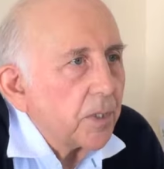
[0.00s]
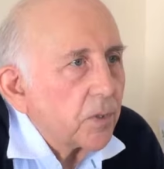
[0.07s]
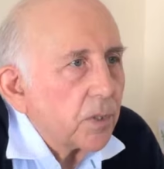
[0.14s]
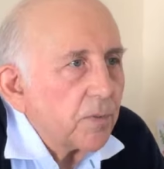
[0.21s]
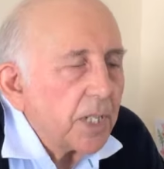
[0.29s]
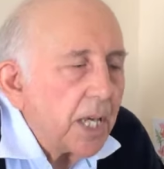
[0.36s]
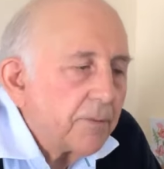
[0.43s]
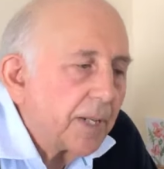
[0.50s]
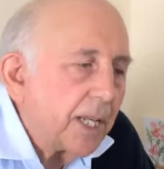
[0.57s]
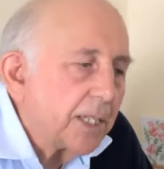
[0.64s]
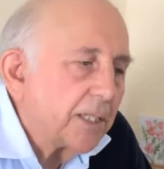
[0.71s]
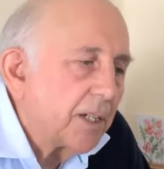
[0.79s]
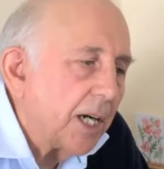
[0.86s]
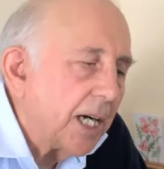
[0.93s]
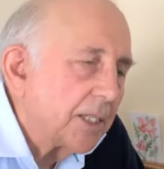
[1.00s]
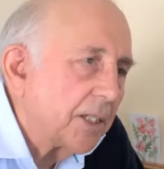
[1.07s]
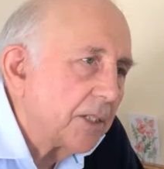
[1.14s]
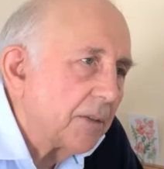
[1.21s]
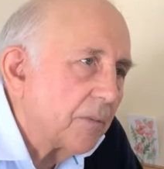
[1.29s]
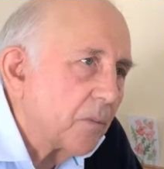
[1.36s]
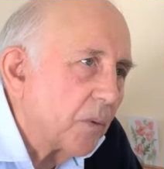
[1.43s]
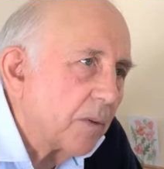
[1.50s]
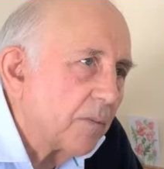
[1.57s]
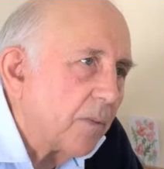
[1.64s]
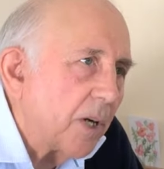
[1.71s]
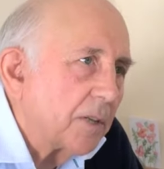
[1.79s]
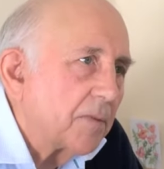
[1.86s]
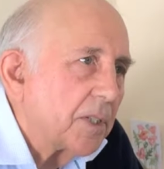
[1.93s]
So we have like garden.
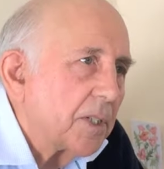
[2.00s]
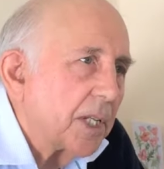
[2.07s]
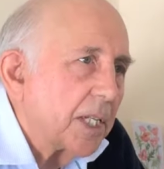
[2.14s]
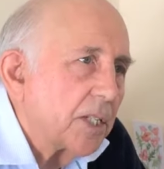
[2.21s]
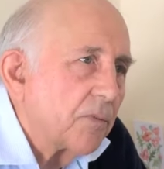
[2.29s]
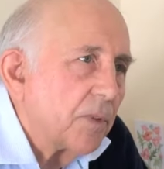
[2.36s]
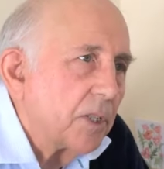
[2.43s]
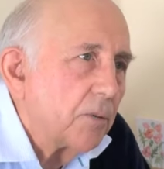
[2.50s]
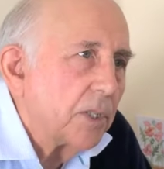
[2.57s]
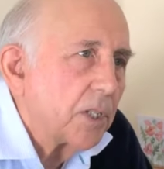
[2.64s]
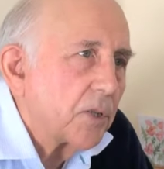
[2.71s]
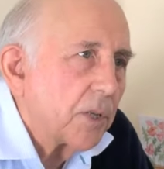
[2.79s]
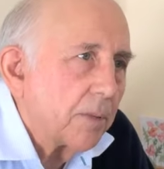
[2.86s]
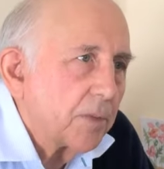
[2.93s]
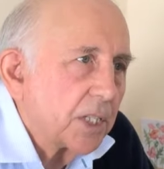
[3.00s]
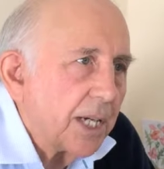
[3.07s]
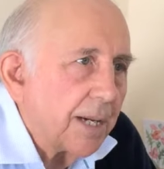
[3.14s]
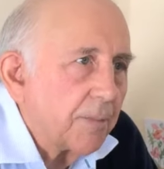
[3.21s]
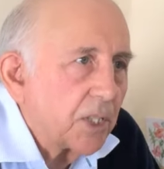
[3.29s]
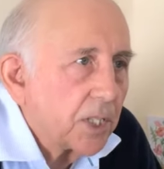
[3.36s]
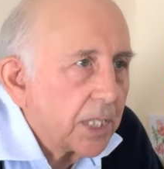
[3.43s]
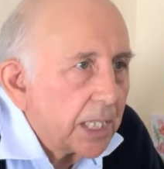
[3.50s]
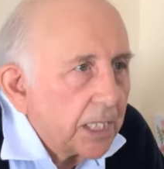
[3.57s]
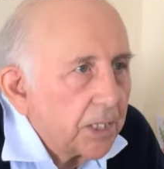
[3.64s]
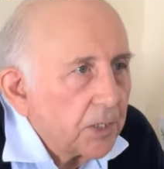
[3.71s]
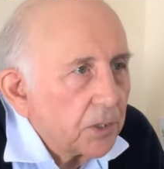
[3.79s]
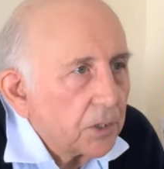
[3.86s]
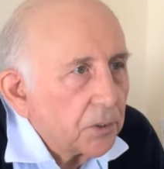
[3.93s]
One of the things we do in the summertime is
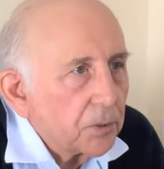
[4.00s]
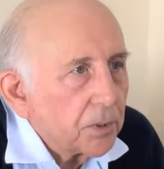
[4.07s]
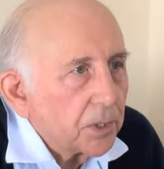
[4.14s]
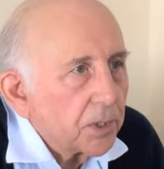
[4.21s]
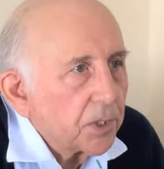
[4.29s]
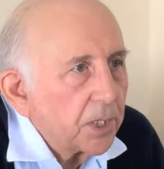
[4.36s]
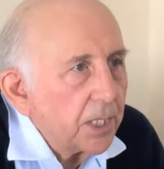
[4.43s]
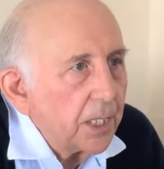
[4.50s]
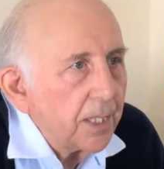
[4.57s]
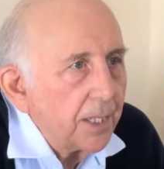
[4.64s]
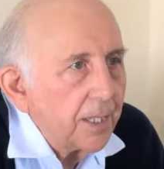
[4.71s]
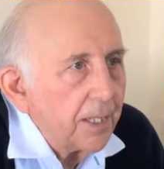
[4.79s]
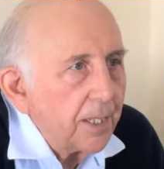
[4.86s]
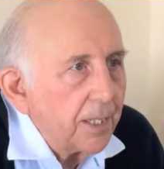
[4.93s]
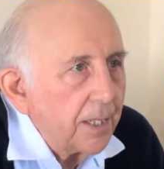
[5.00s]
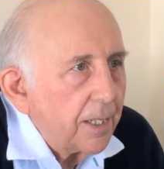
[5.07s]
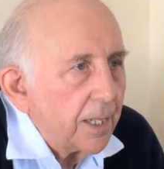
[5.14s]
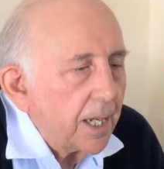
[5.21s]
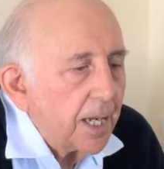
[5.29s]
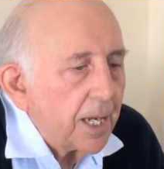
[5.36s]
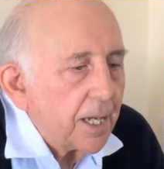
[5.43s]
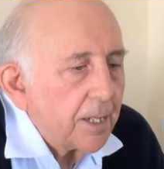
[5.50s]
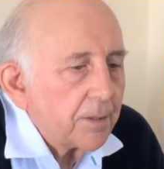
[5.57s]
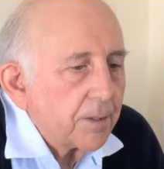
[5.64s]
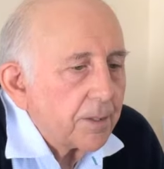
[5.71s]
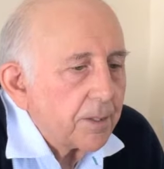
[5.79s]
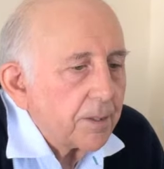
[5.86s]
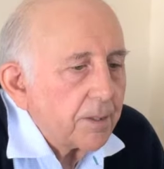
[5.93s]
garden tours,
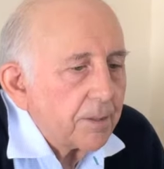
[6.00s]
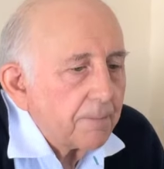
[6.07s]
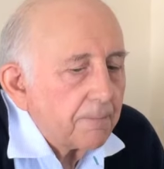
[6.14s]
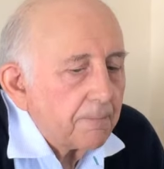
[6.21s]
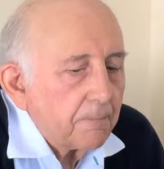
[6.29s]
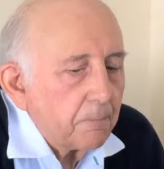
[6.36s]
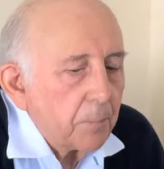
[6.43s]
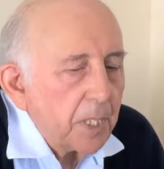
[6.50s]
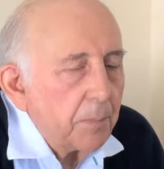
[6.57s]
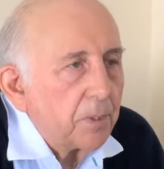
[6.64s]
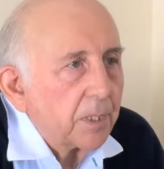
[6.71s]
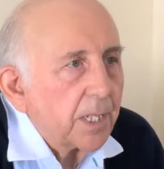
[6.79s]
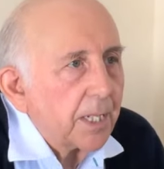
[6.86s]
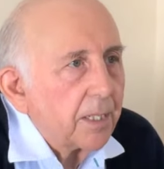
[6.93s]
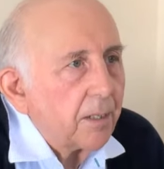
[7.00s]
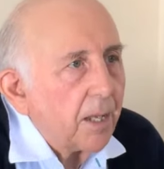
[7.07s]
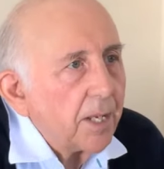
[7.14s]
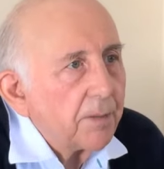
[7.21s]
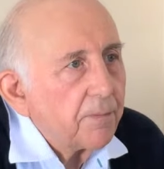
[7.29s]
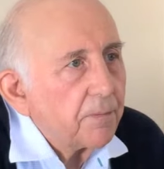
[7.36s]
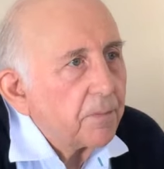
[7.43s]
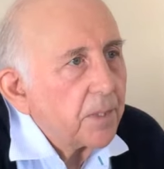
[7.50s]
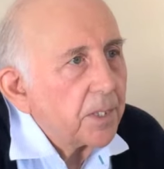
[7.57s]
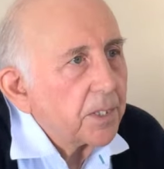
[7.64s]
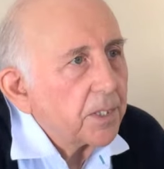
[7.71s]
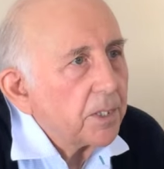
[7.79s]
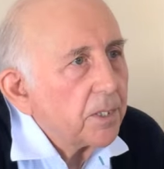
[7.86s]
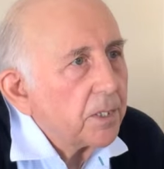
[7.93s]
and people get a lot of
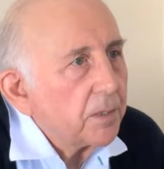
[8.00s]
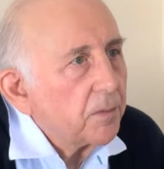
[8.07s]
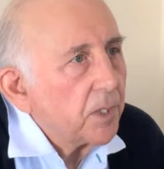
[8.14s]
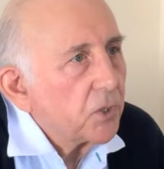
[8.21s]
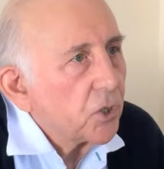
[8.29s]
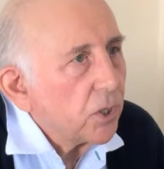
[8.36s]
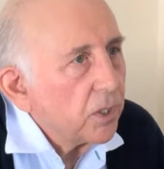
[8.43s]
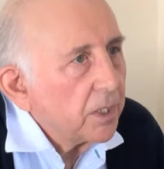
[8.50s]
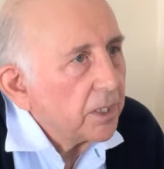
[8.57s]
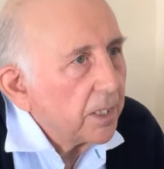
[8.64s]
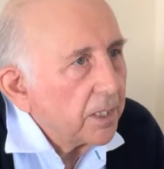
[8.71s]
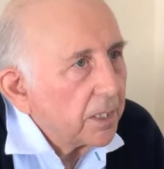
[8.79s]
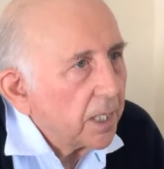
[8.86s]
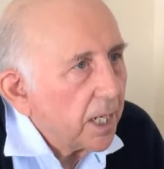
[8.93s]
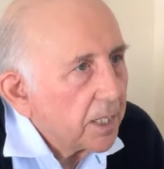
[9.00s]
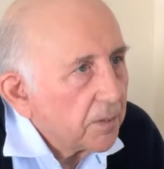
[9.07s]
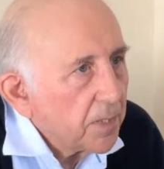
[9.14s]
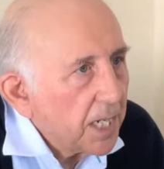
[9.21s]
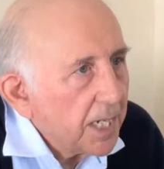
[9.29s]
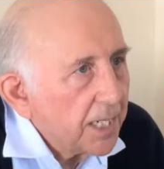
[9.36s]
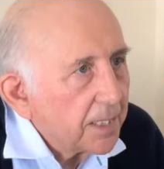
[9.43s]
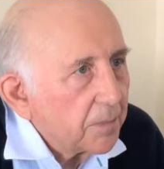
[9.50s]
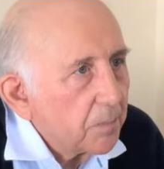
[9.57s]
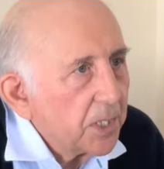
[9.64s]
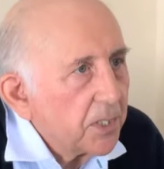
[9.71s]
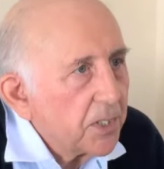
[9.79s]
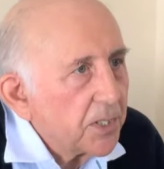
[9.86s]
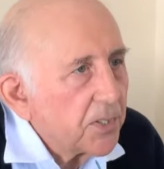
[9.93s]
joy out of that
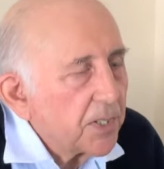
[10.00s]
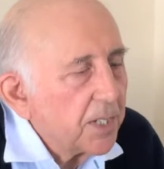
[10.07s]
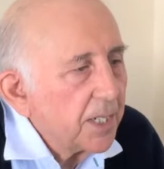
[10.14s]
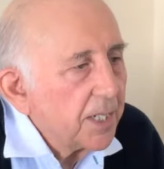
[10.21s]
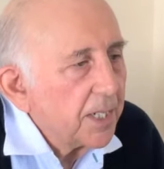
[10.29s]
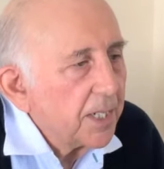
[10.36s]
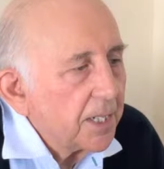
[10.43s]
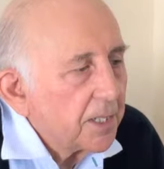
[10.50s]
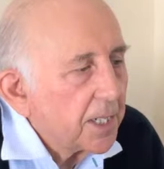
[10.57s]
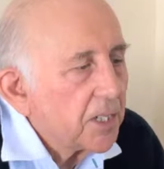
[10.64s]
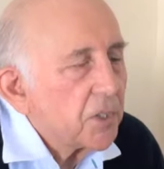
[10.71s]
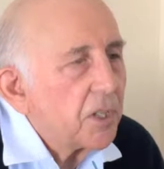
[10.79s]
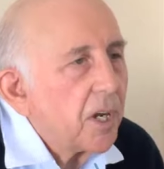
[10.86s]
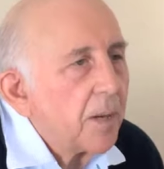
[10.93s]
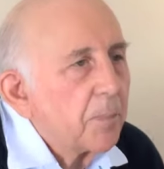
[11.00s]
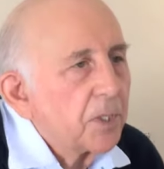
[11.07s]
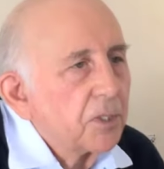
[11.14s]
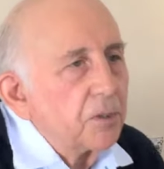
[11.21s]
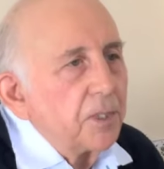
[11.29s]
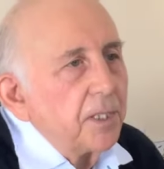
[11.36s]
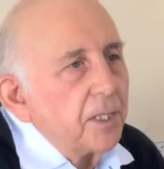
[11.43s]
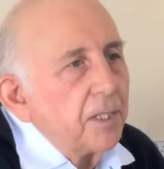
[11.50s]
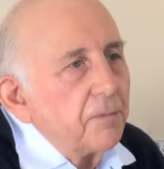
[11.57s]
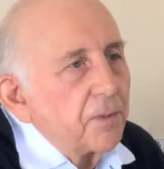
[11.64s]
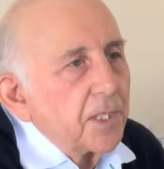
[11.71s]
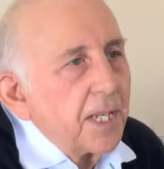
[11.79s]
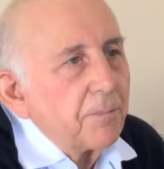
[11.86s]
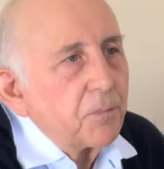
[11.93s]
because there's an opportunity
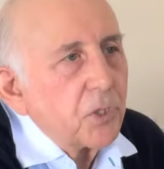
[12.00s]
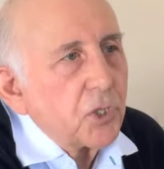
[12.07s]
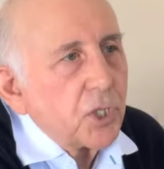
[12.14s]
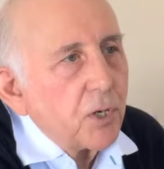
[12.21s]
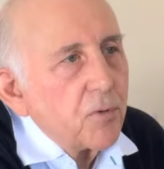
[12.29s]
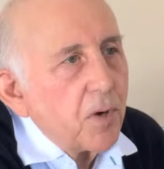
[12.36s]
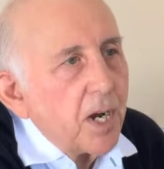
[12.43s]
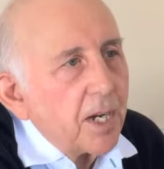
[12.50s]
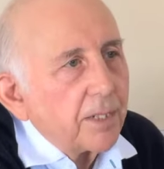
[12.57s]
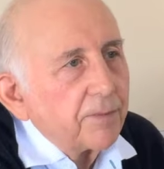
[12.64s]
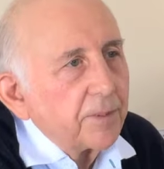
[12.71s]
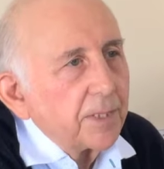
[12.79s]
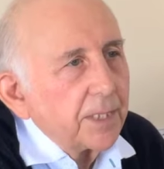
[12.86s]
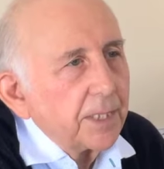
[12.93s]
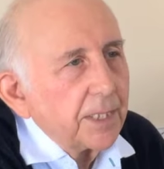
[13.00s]
for them to show off.